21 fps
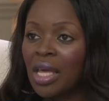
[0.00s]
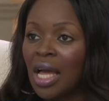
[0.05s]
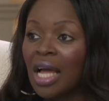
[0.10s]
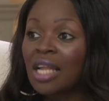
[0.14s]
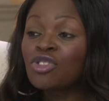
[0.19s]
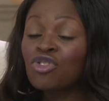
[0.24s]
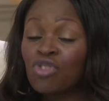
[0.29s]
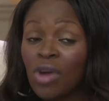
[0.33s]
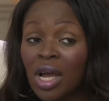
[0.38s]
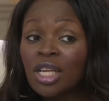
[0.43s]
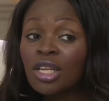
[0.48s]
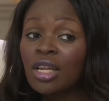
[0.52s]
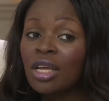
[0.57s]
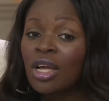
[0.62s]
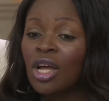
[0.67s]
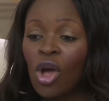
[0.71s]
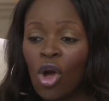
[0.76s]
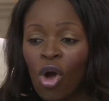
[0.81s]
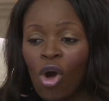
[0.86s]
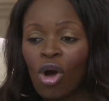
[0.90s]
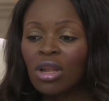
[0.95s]
I tried
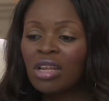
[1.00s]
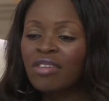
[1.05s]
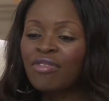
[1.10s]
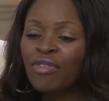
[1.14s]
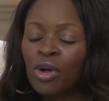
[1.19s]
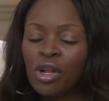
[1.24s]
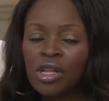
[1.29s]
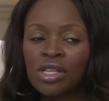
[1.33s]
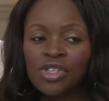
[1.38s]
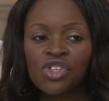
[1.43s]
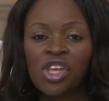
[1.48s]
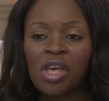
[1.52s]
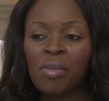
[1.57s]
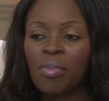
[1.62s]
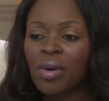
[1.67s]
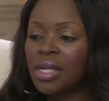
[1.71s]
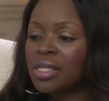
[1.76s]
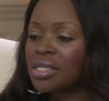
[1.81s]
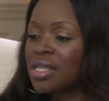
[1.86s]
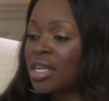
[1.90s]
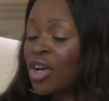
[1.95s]
olive oil, shea
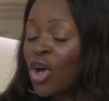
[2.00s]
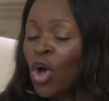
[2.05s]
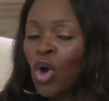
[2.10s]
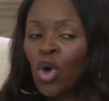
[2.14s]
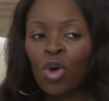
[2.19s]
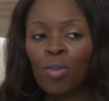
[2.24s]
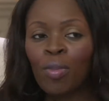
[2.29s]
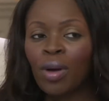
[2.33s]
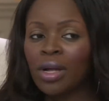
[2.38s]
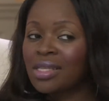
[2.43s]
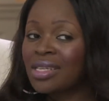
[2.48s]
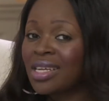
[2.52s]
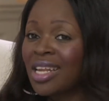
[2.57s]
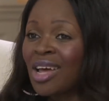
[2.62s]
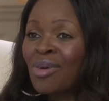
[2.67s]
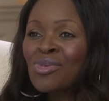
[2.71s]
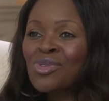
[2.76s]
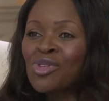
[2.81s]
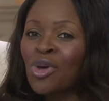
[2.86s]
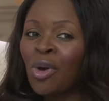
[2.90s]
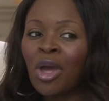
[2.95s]
butter and cocoa butter and I
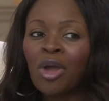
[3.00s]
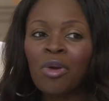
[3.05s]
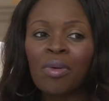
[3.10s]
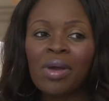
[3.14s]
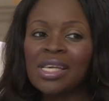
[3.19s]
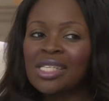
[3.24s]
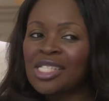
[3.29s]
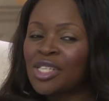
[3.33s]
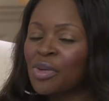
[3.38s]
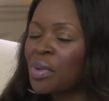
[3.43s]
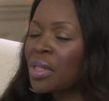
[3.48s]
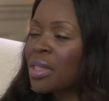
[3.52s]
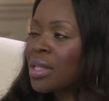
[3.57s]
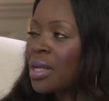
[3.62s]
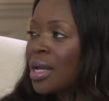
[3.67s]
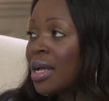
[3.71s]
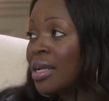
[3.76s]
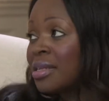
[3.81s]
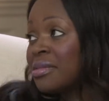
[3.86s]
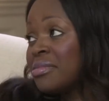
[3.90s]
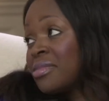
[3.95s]
was going crazy with it
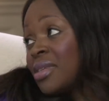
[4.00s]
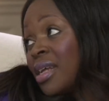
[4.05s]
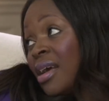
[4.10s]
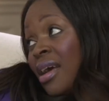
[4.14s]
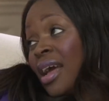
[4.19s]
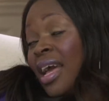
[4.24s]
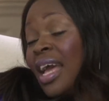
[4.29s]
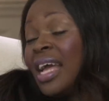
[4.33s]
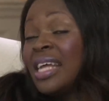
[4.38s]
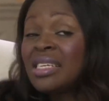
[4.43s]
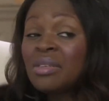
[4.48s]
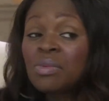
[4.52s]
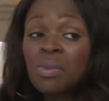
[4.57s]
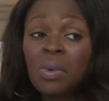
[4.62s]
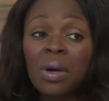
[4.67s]
and it did